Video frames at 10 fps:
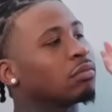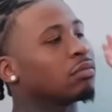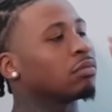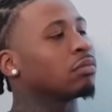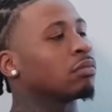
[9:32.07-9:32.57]

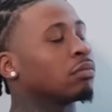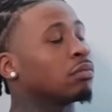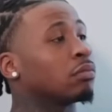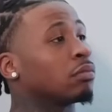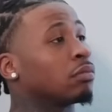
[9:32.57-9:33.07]

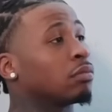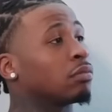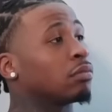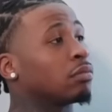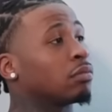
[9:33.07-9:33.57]

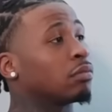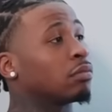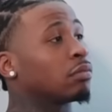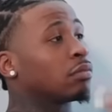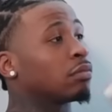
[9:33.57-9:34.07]

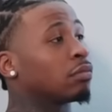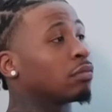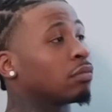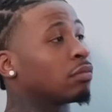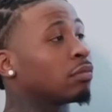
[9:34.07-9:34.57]
[no speech]